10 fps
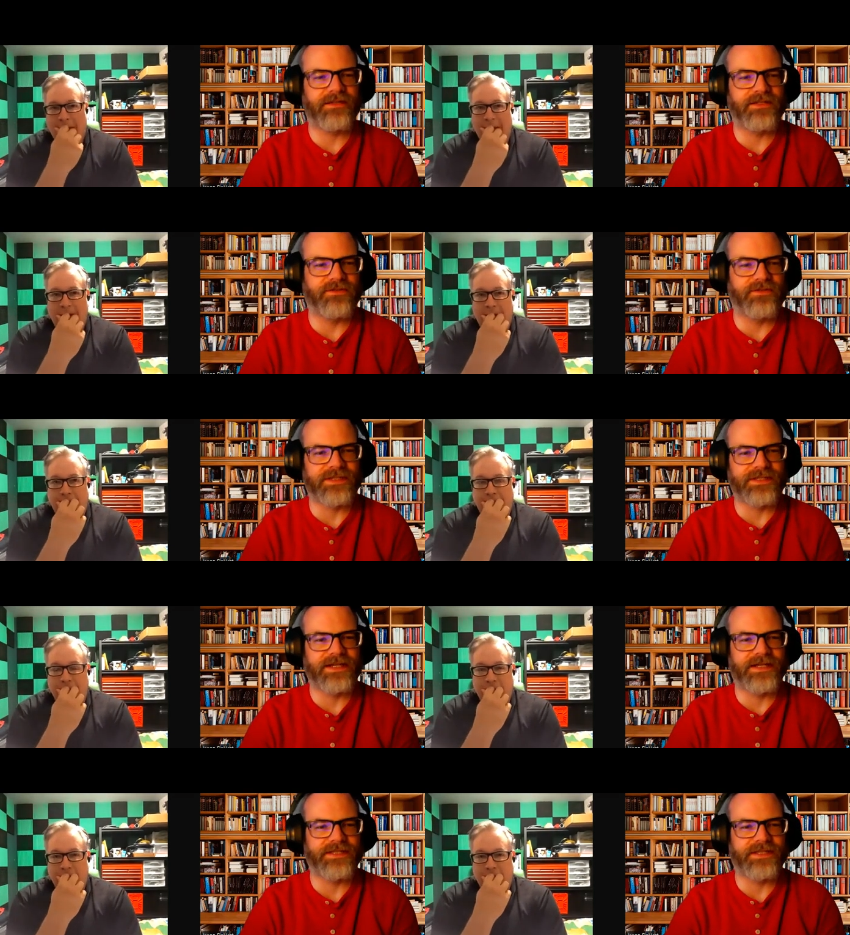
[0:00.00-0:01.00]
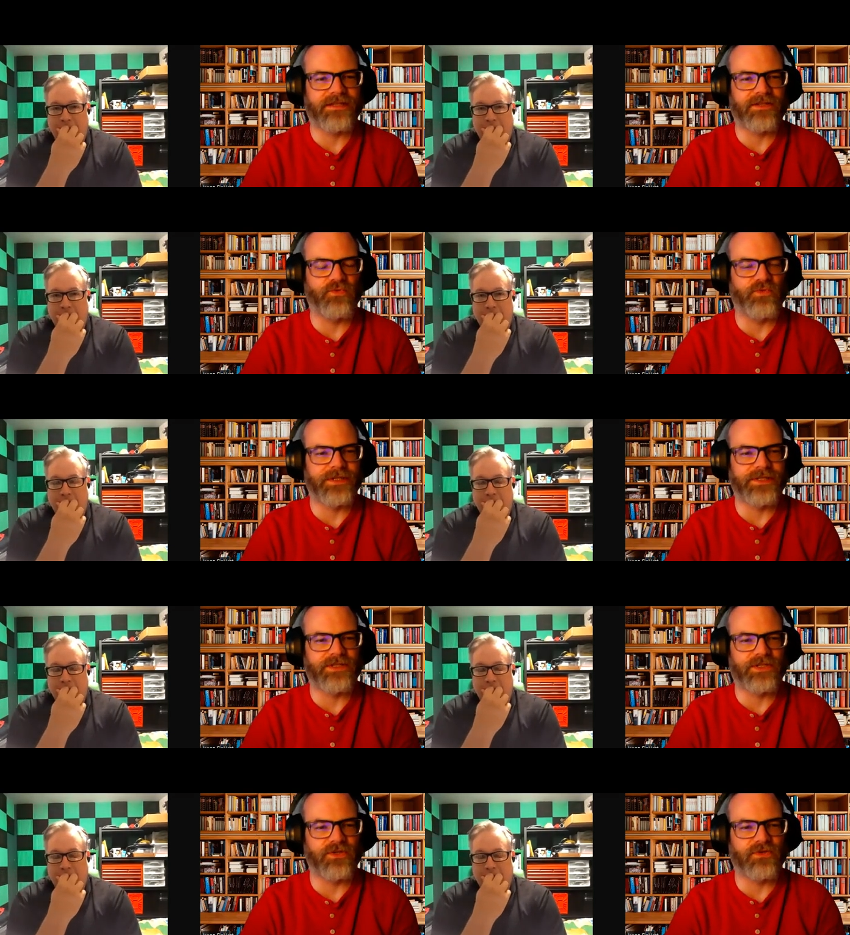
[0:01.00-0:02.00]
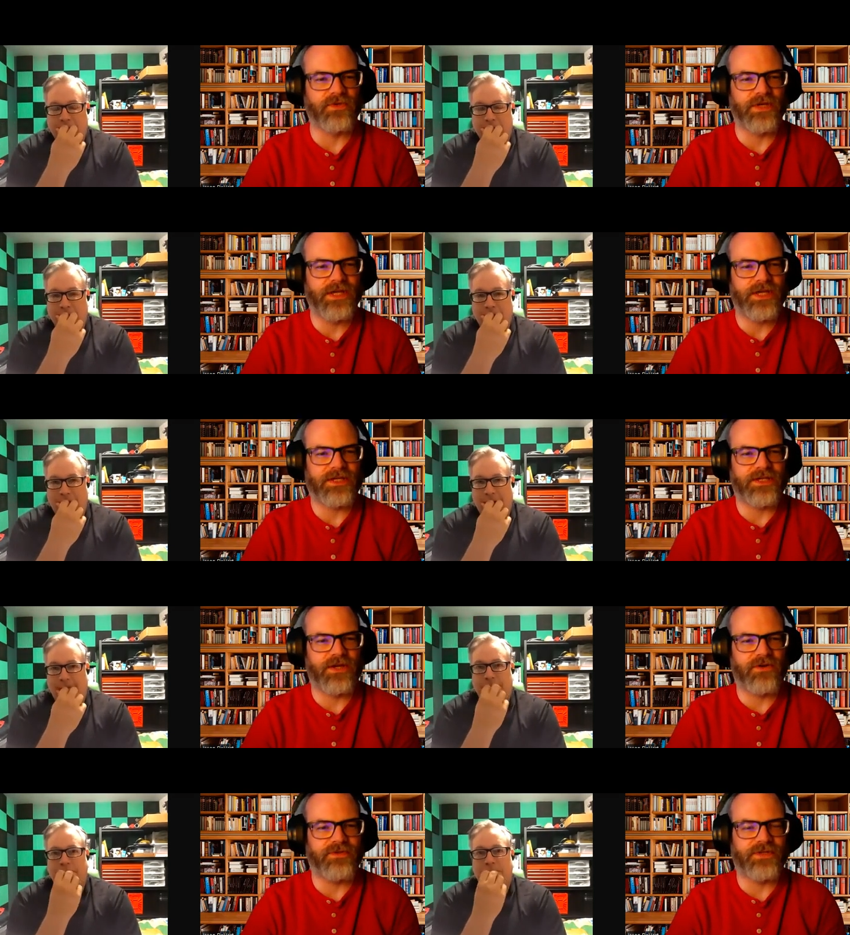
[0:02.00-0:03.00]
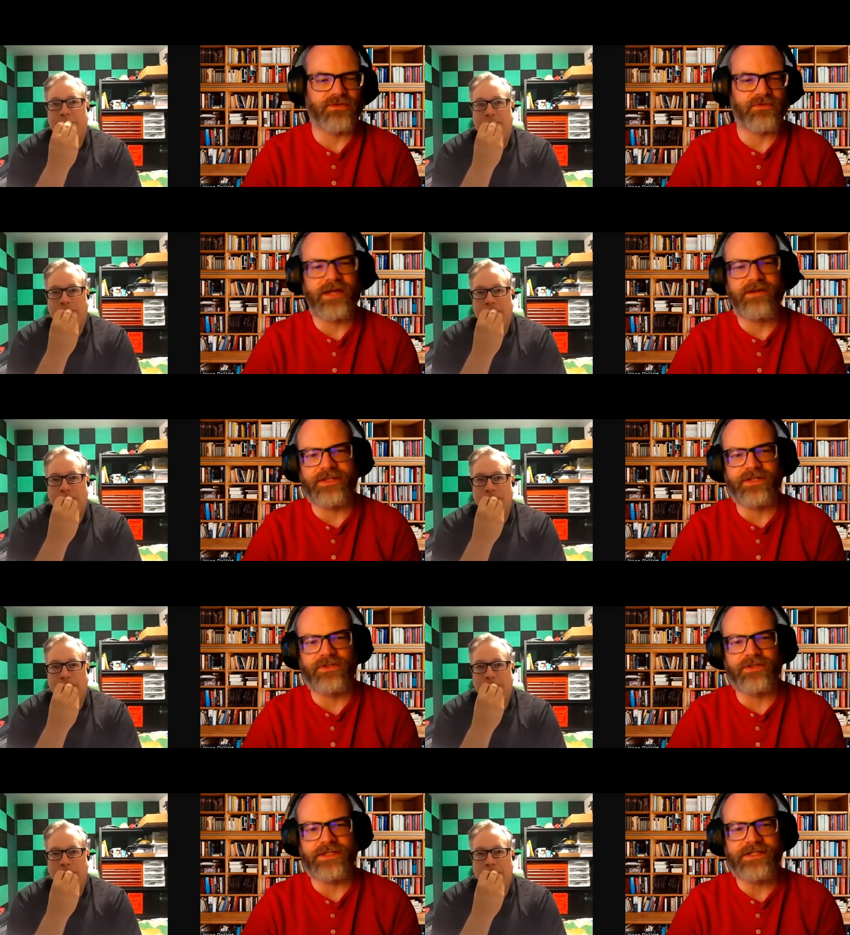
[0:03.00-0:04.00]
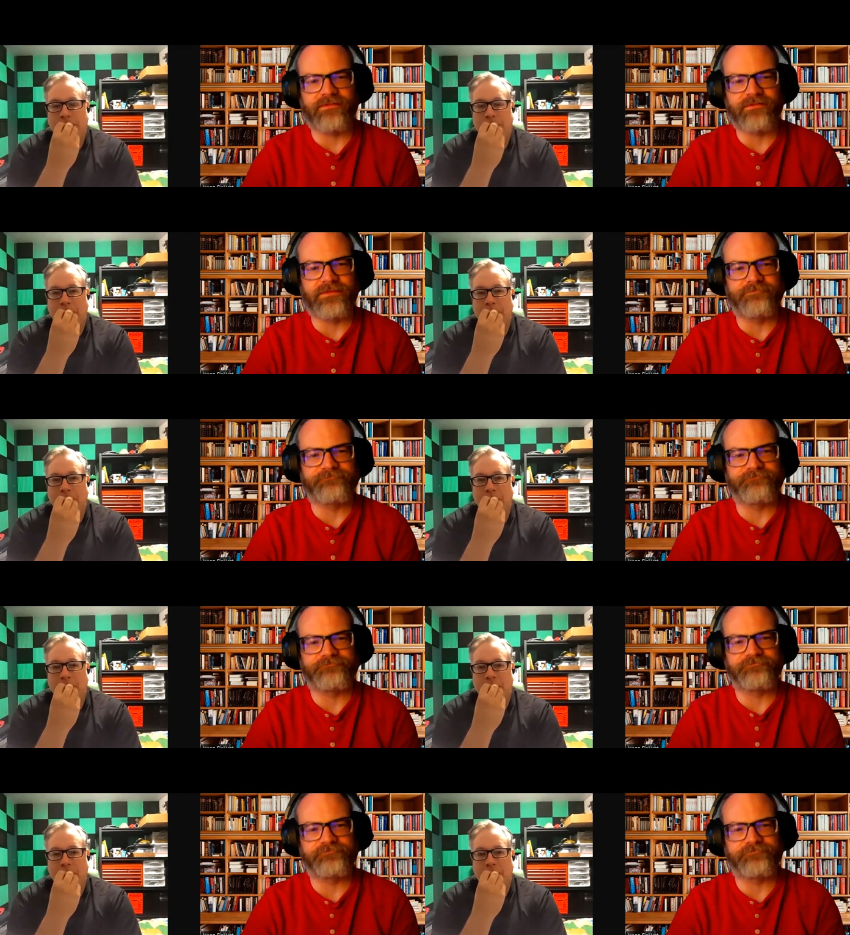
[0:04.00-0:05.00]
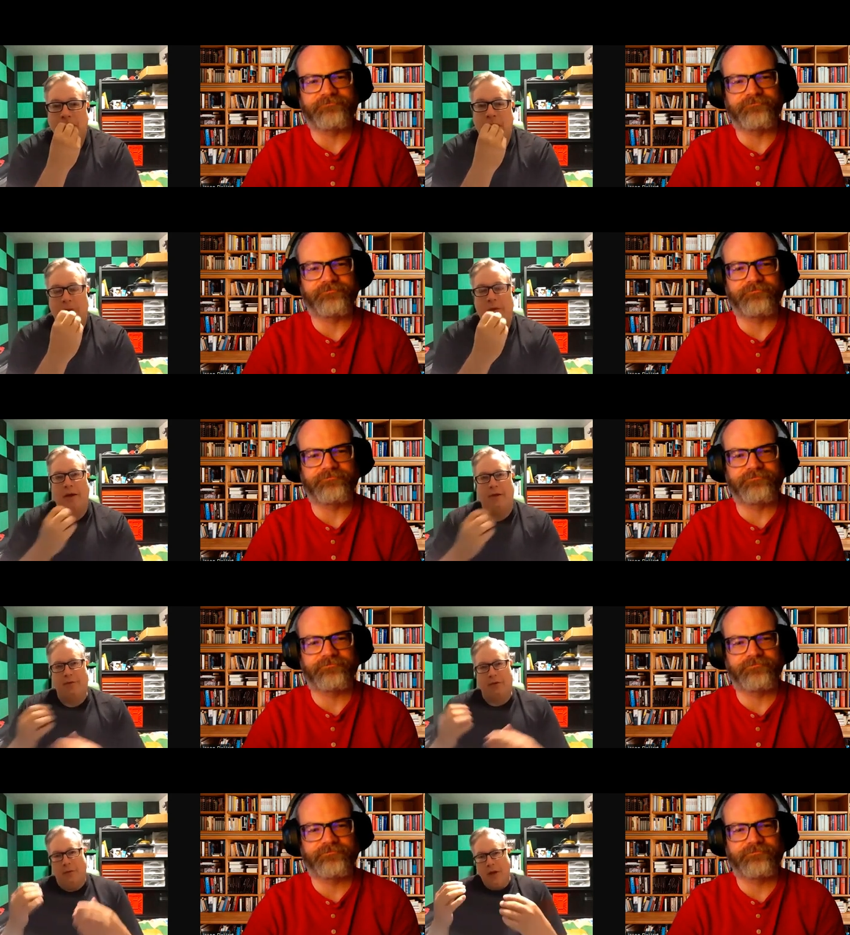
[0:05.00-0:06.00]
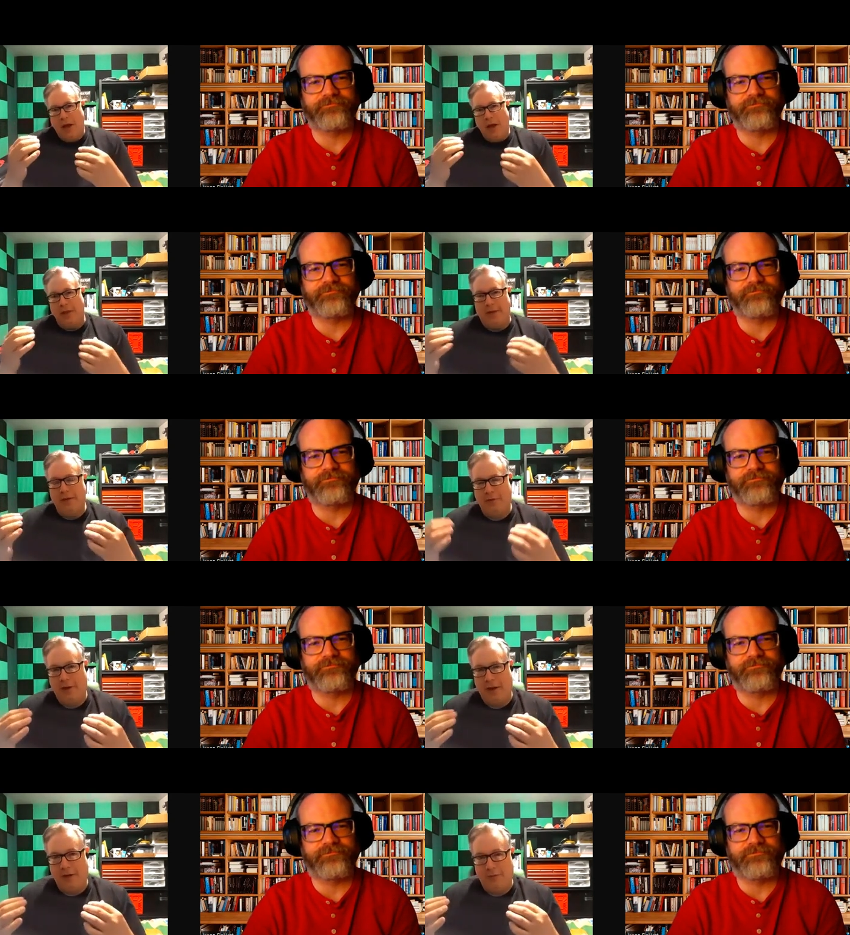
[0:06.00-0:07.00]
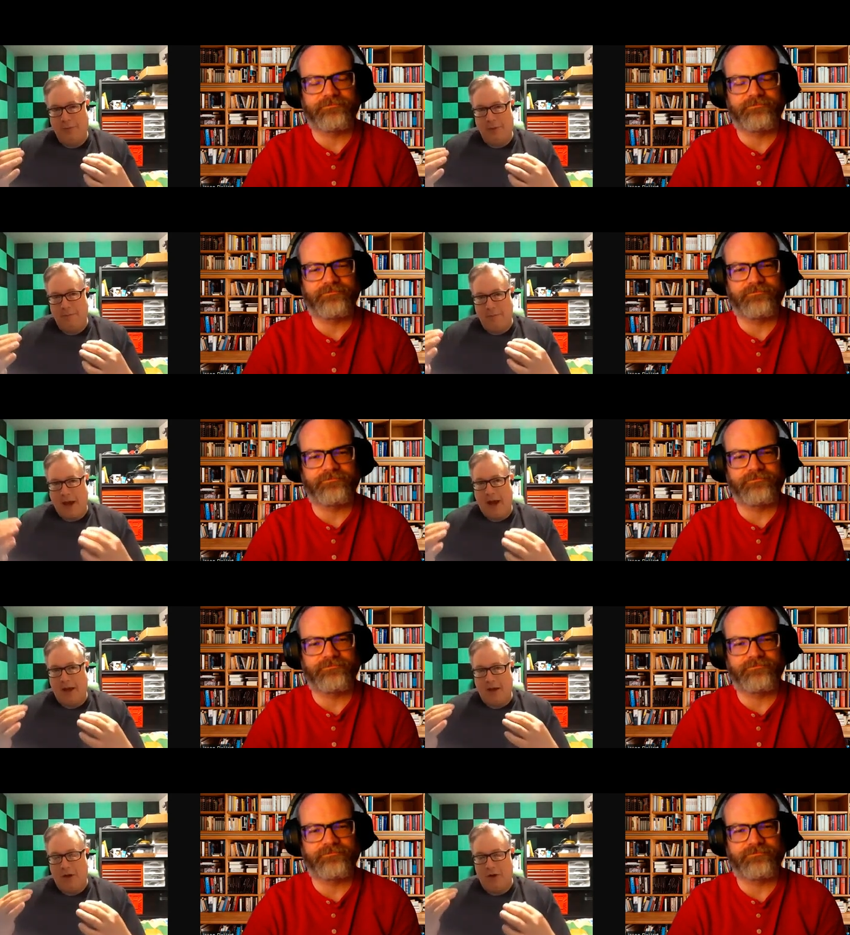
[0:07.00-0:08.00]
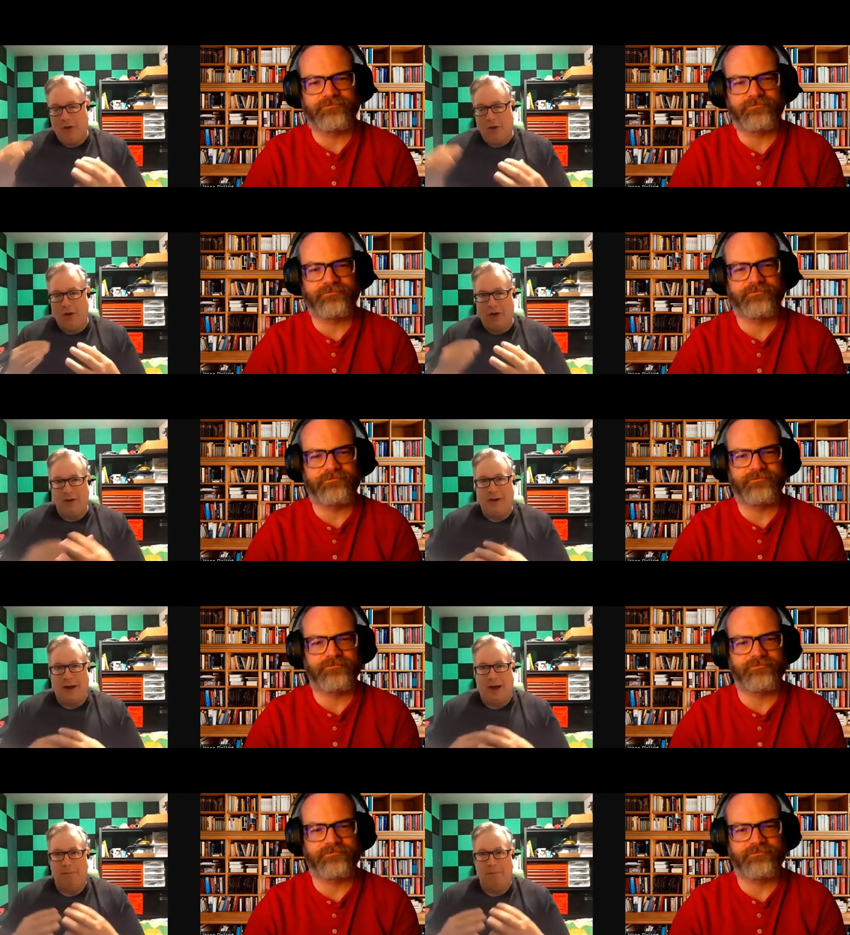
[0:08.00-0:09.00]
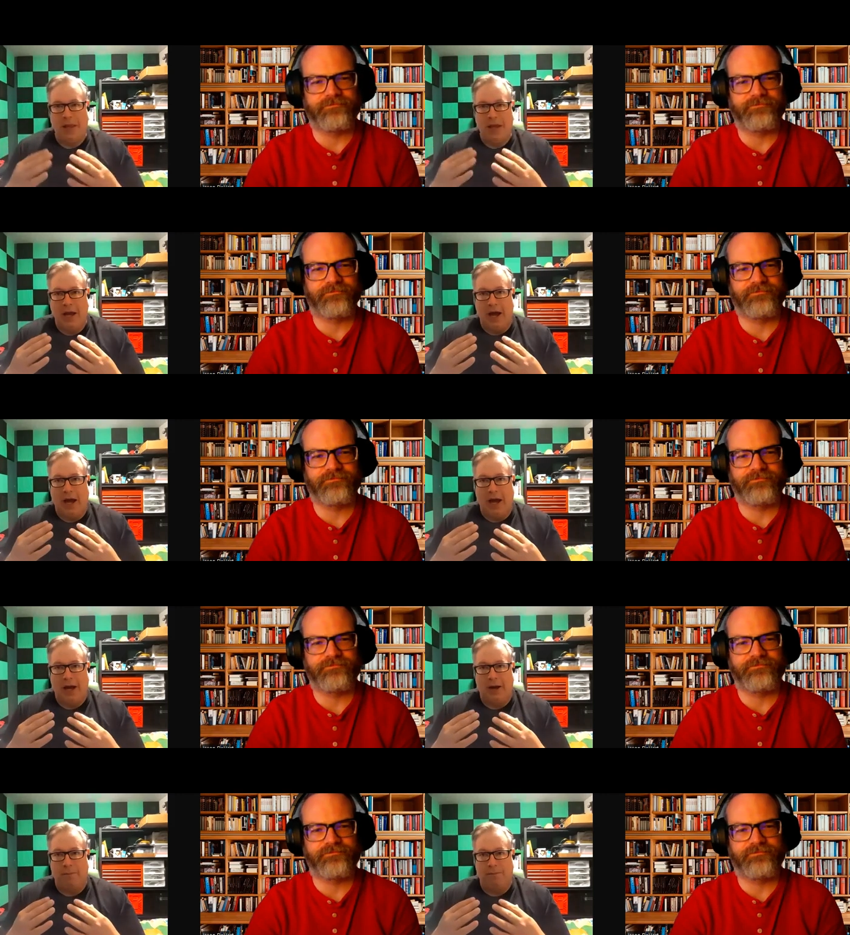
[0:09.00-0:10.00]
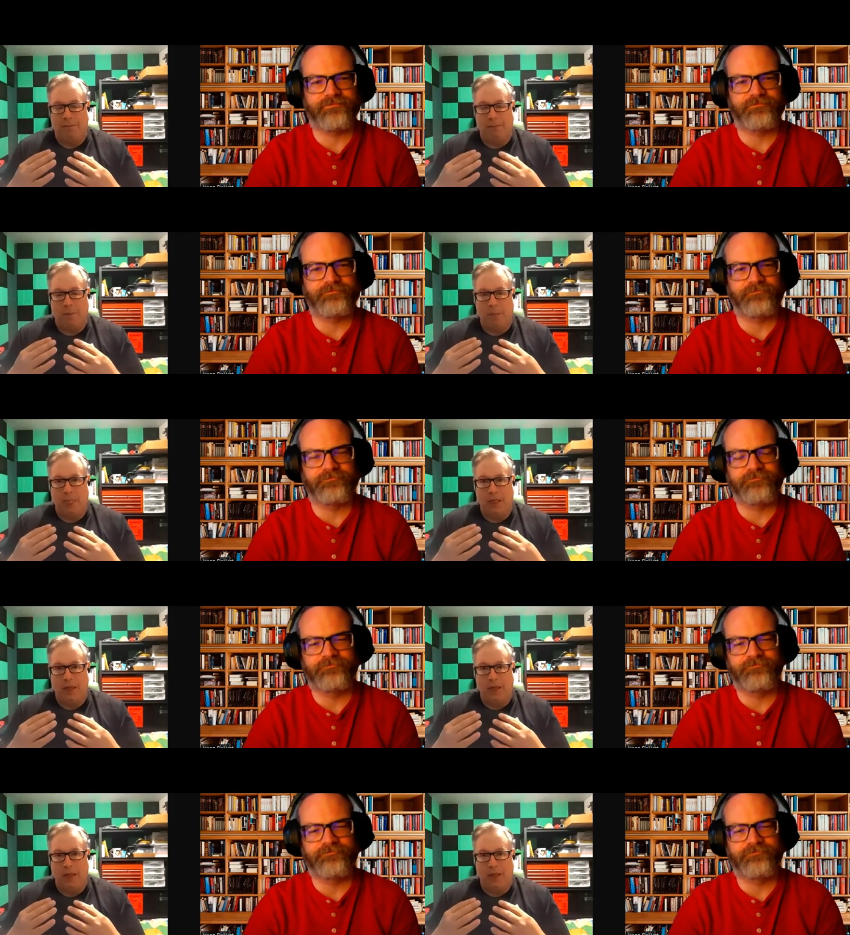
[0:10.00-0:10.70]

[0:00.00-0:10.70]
Speaker 1: How did you decide that you wanted to go this route in your life?
Speaker 2: Okay, so this takes me back a long time. Um,